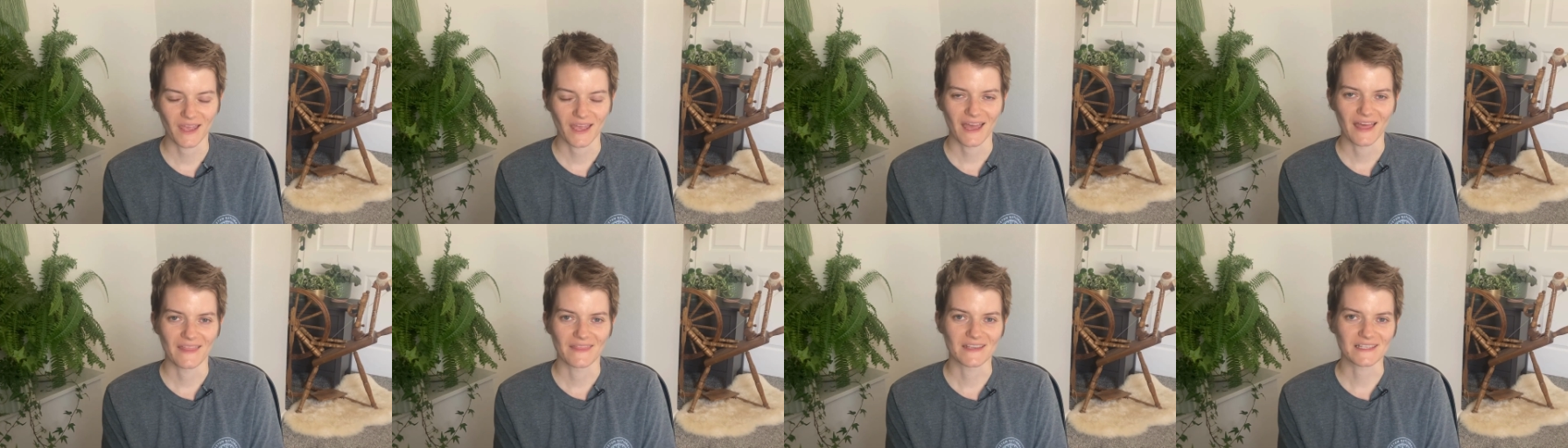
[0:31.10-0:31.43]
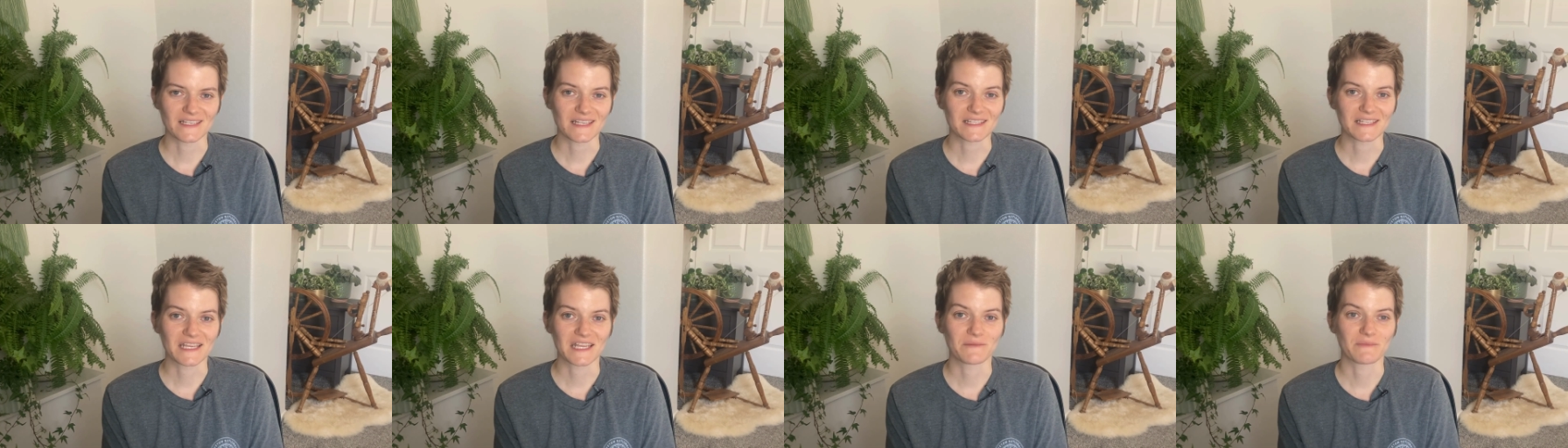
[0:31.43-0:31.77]
This
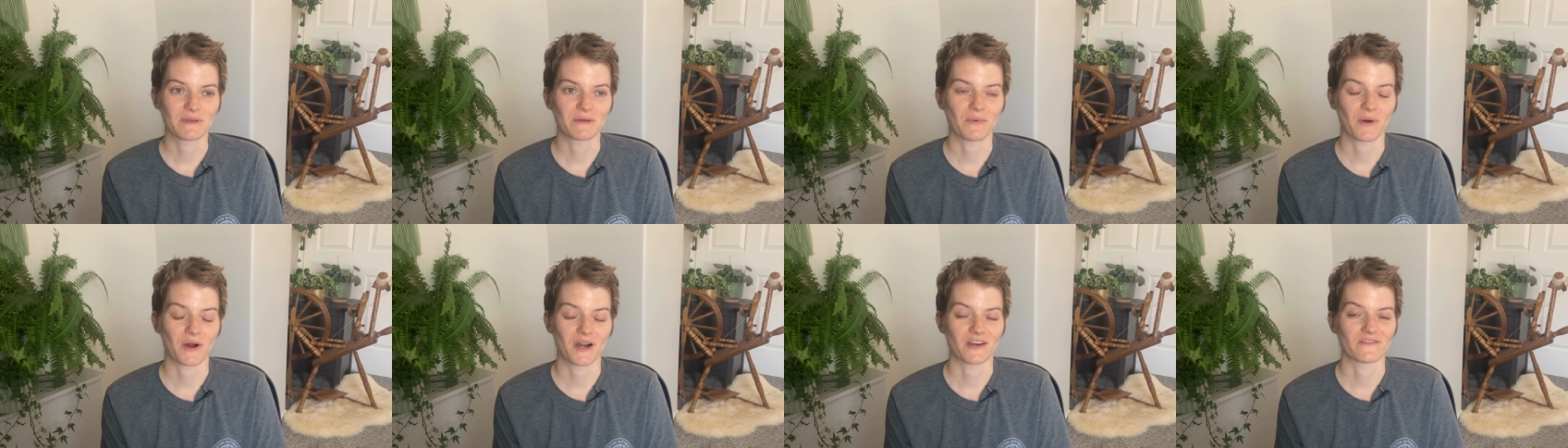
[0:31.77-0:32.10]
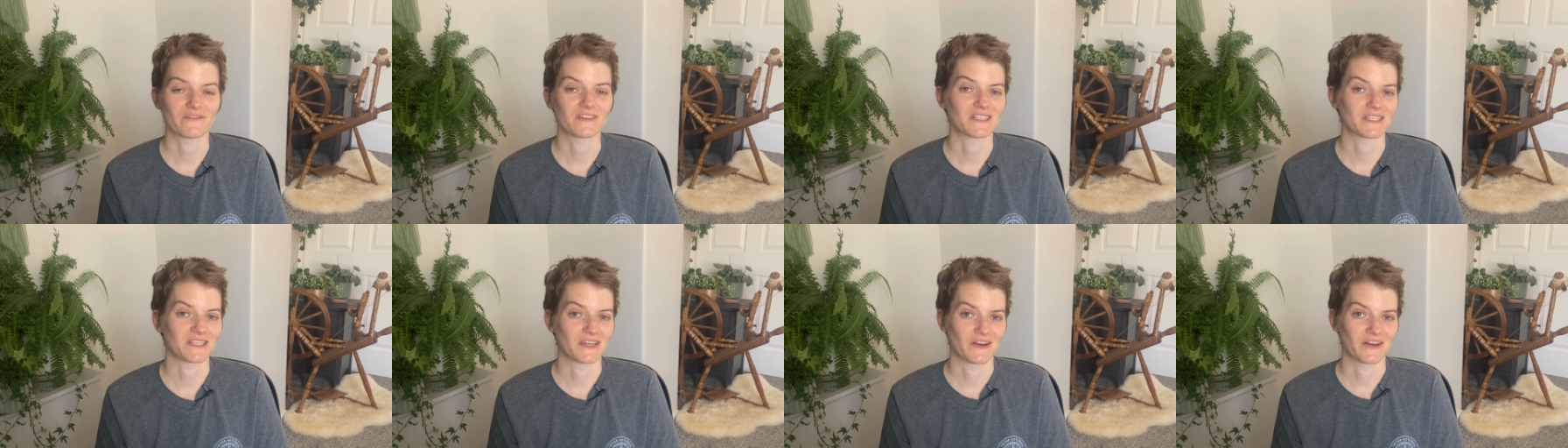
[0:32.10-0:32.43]
is going to be part of a
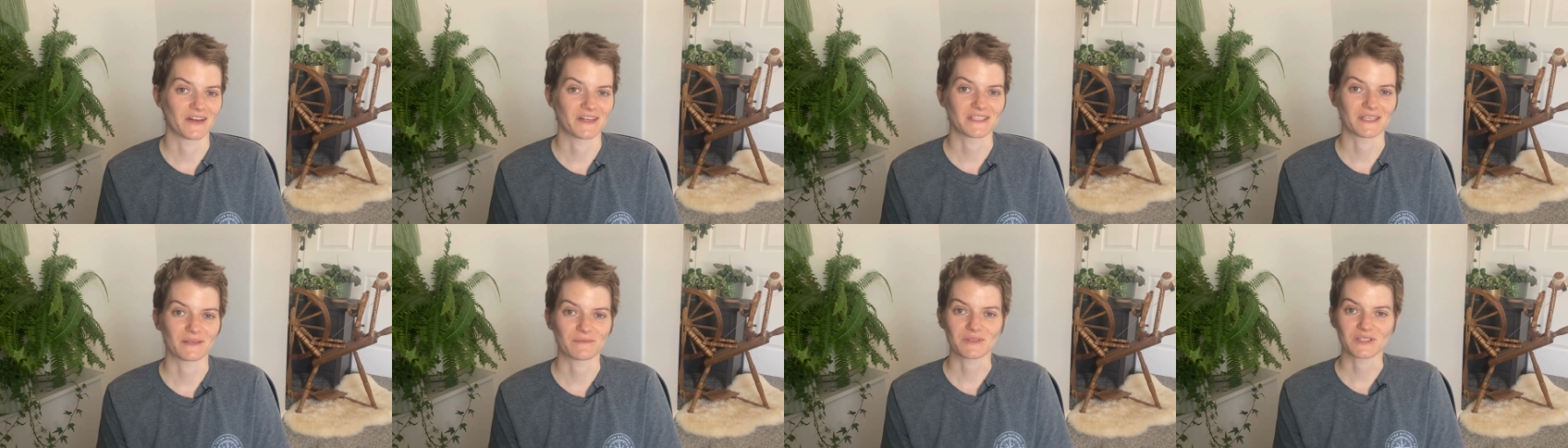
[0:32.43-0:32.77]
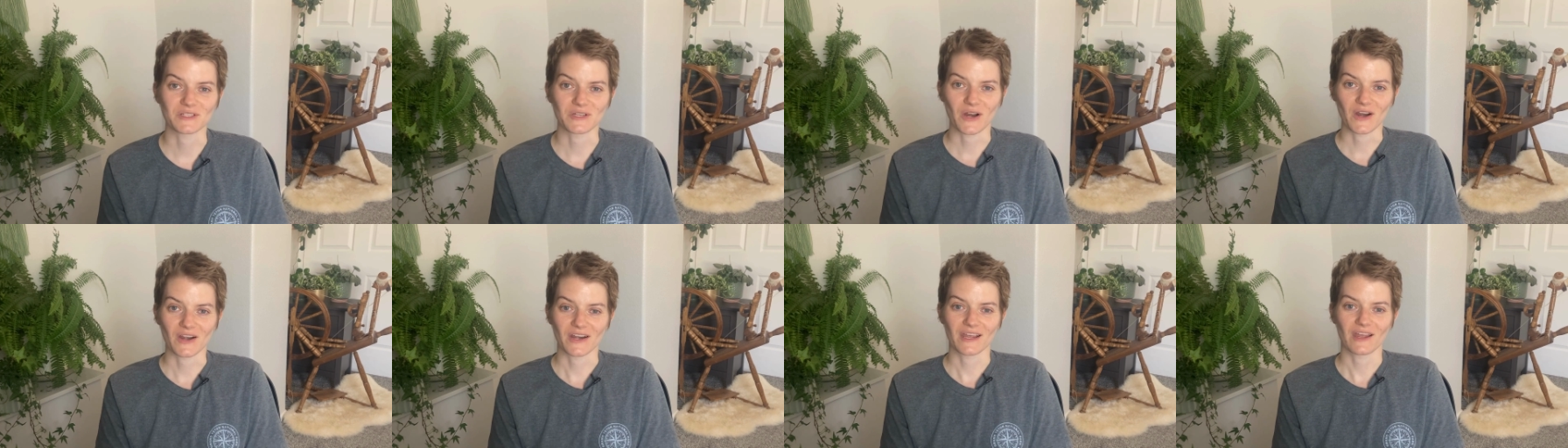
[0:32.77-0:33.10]
series I'm
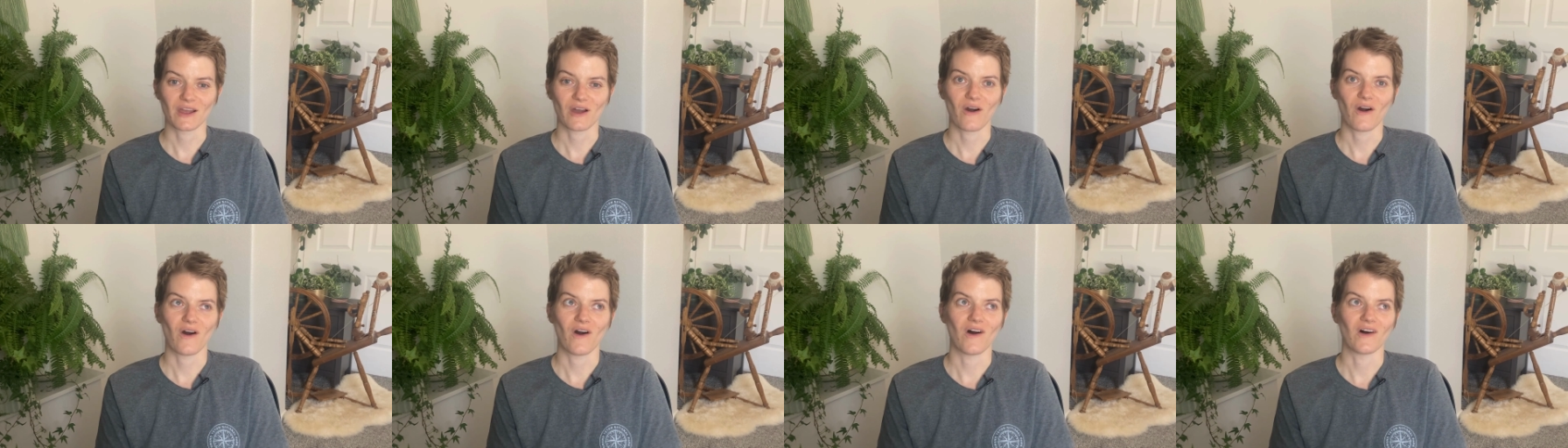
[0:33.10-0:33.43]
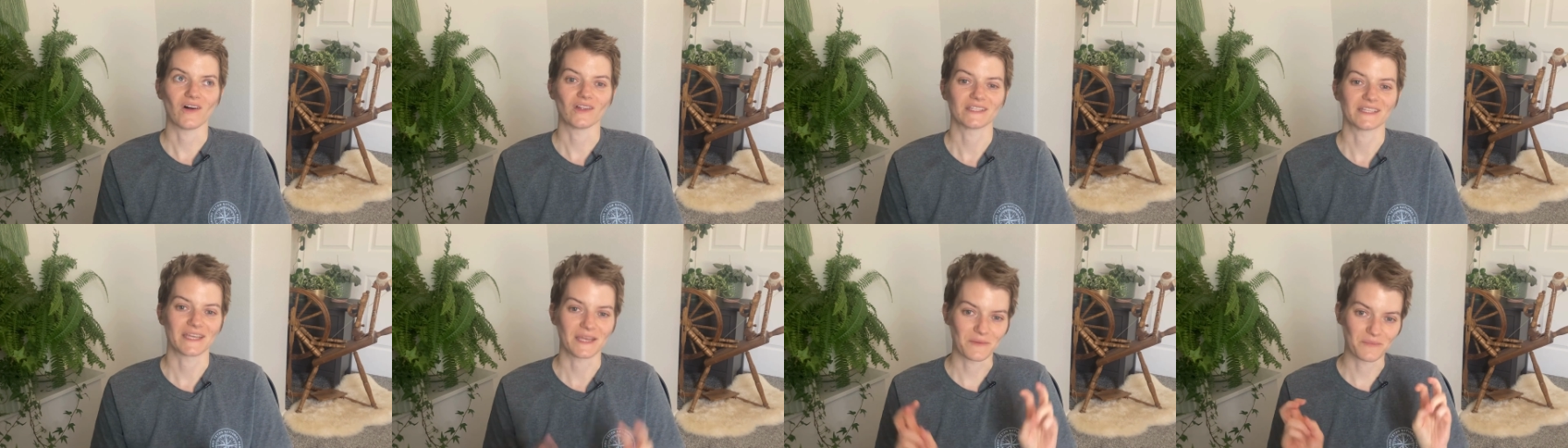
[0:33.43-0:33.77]
starting
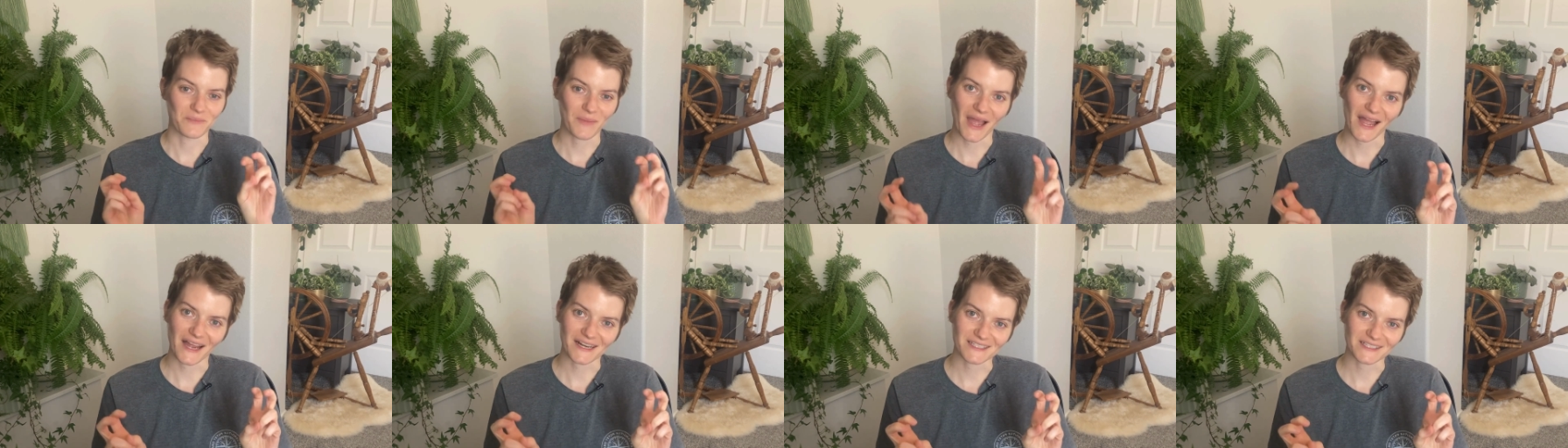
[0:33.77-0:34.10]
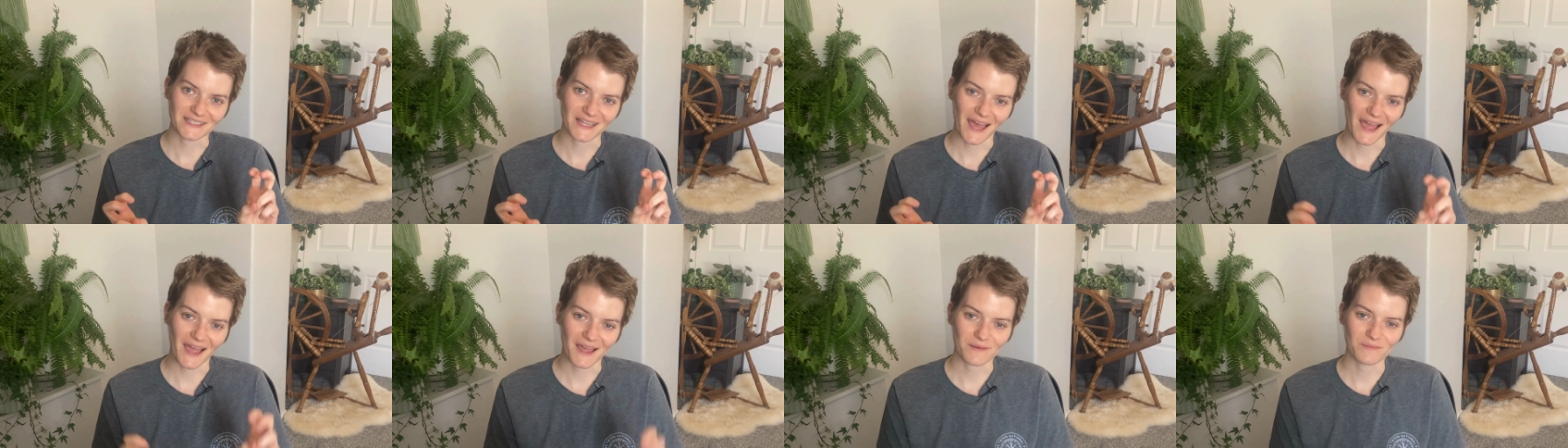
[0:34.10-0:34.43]
called Impact
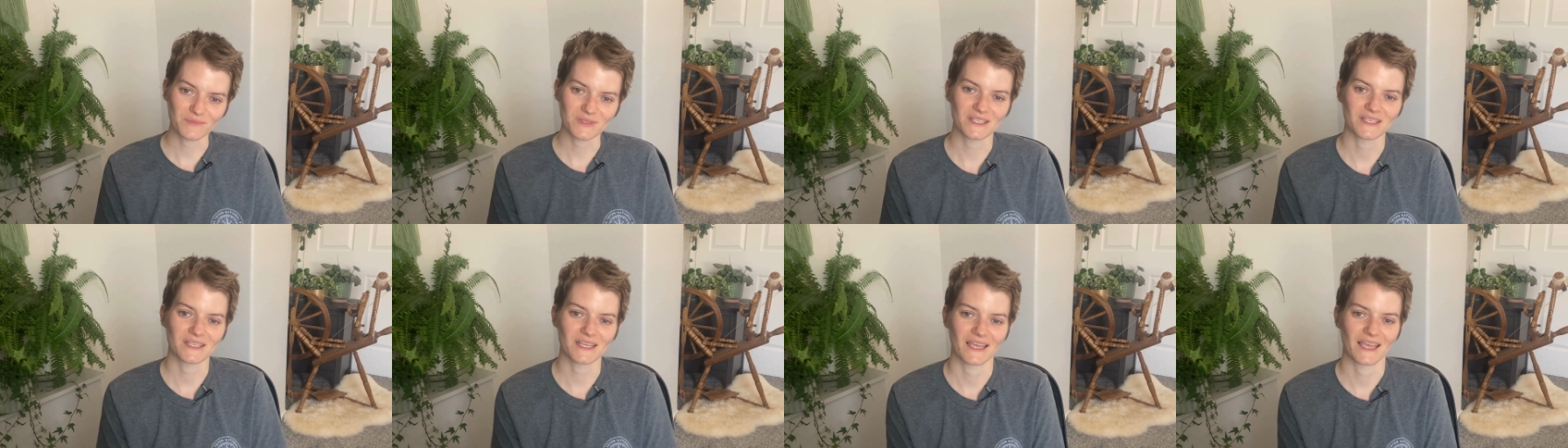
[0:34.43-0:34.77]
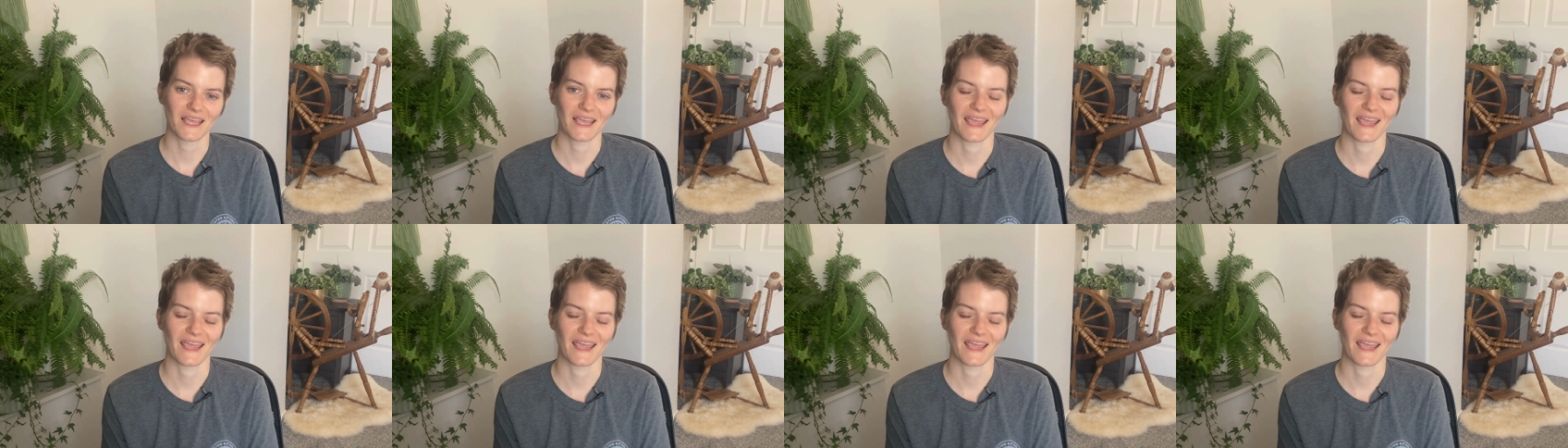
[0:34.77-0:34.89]
Labs,